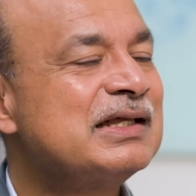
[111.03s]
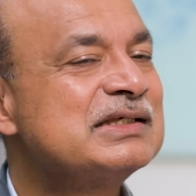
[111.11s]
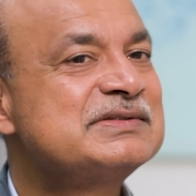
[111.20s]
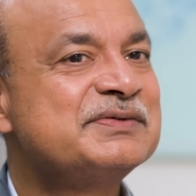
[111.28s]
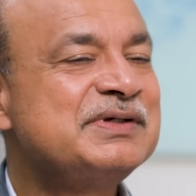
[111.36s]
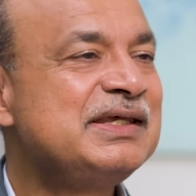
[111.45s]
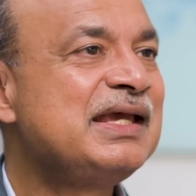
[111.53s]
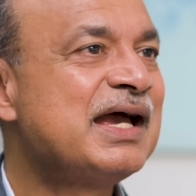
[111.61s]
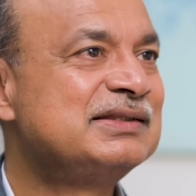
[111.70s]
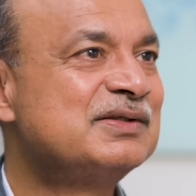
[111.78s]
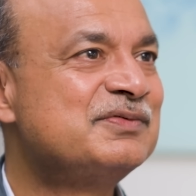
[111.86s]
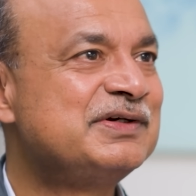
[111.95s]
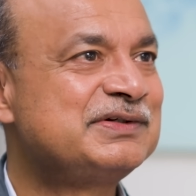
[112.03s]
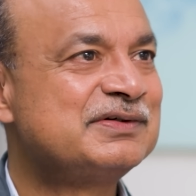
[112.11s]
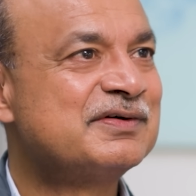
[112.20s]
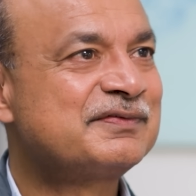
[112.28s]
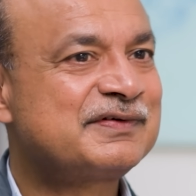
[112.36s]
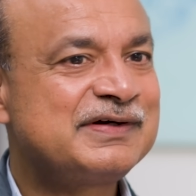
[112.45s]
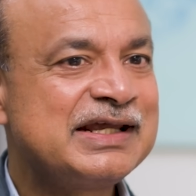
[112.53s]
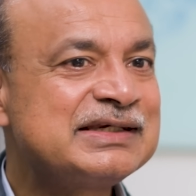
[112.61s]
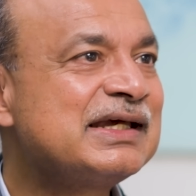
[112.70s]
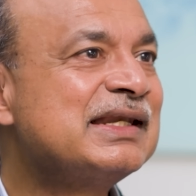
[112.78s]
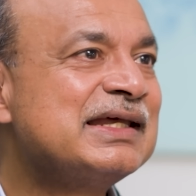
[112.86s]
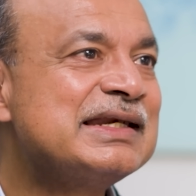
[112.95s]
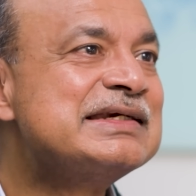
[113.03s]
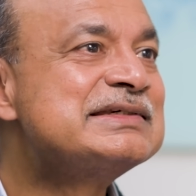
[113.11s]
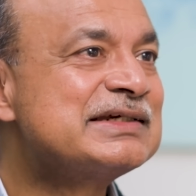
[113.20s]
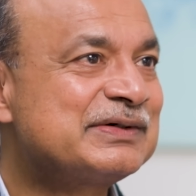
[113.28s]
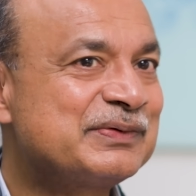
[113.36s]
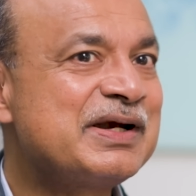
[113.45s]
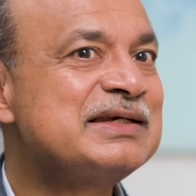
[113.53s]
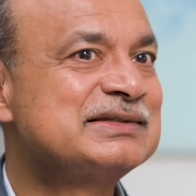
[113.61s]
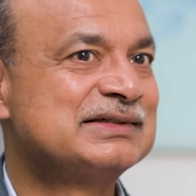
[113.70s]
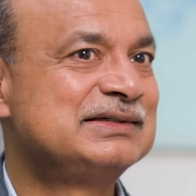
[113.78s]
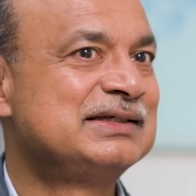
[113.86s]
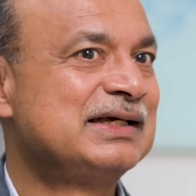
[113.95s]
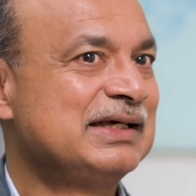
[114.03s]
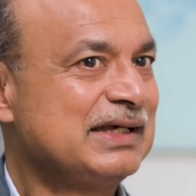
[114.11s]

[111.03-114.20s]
So he had the vision of creating an integrated